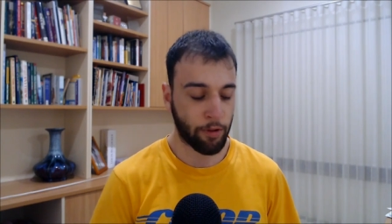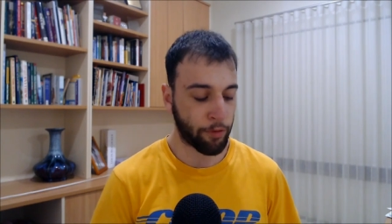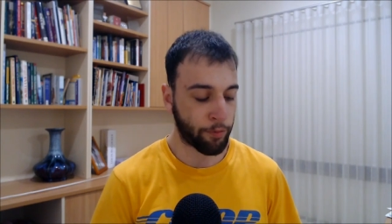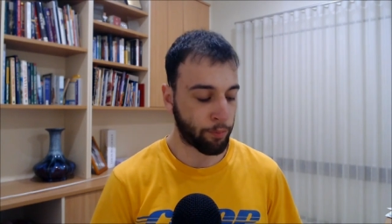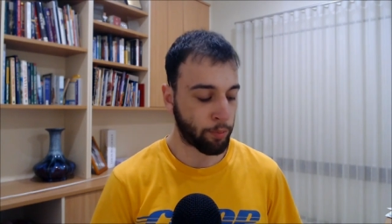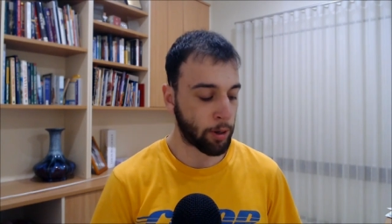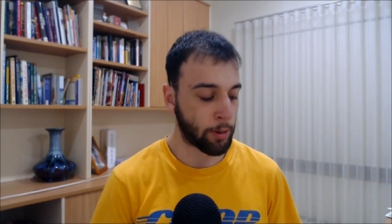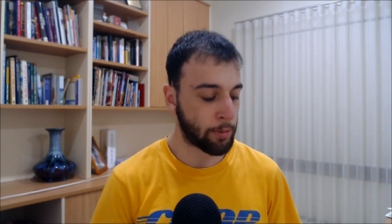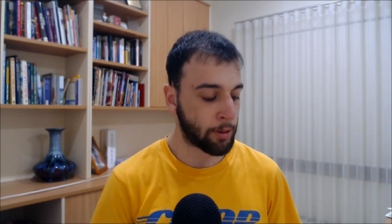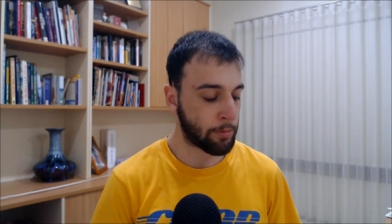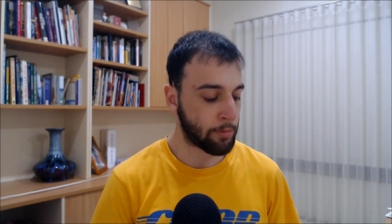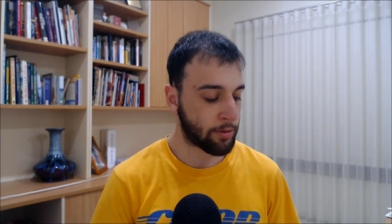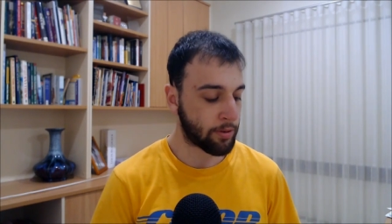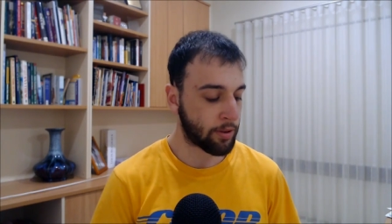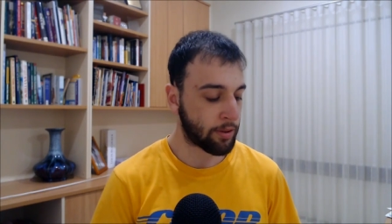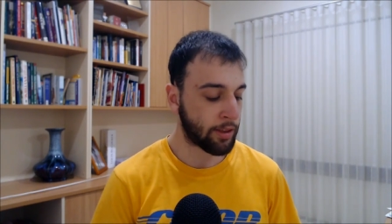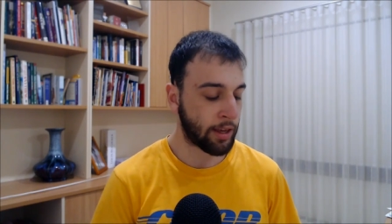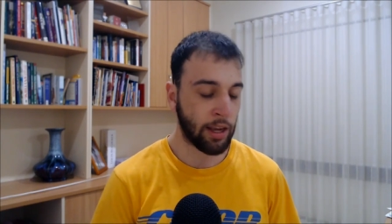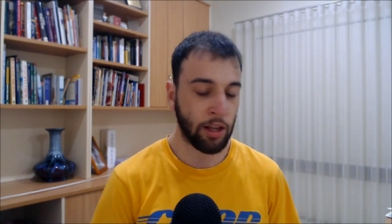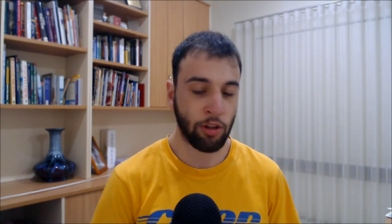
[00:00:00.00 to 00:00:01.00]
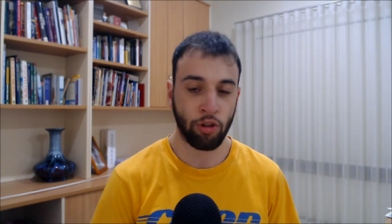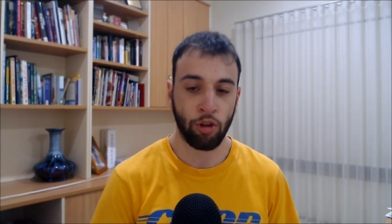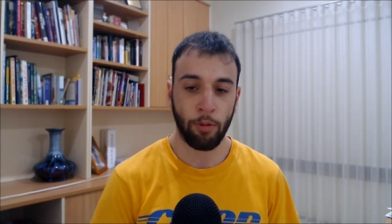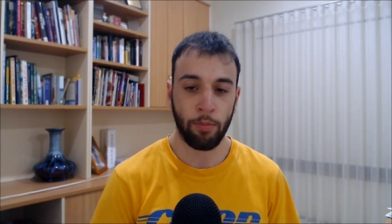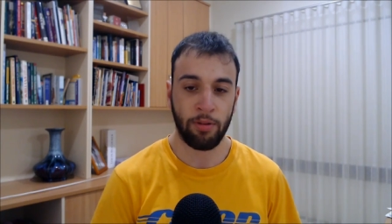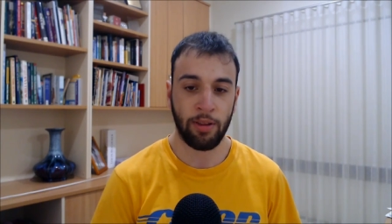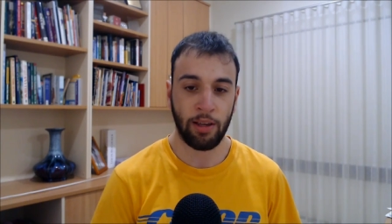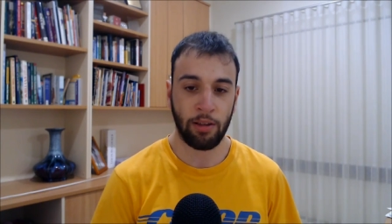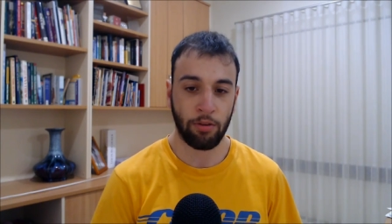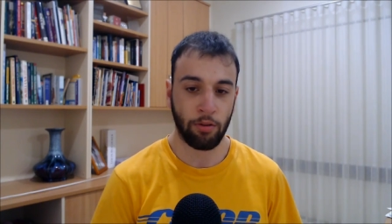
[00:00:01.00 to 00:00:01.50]
of premiums, they are top
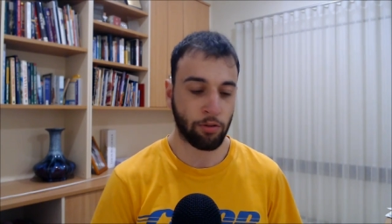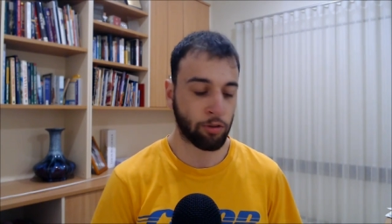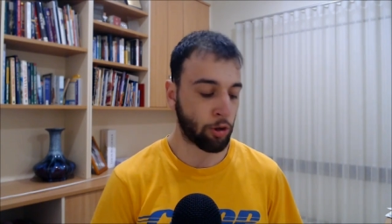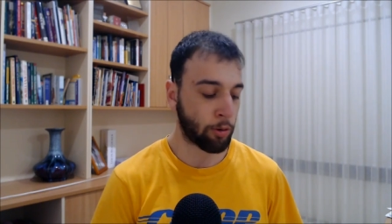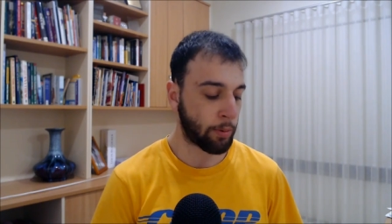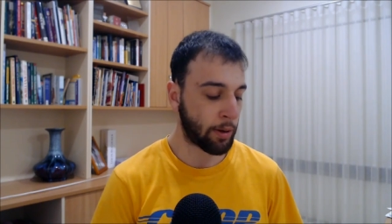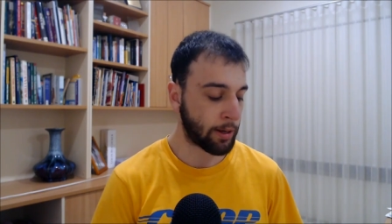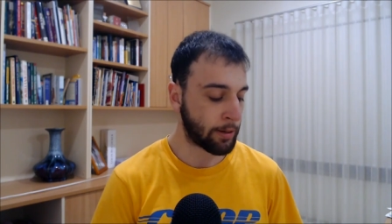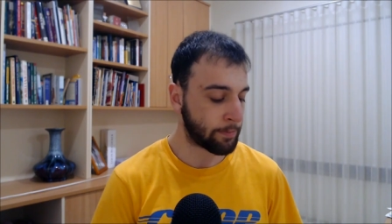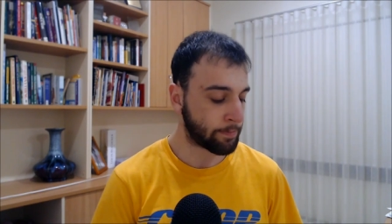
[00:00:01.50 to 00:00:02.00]
6 or top 8.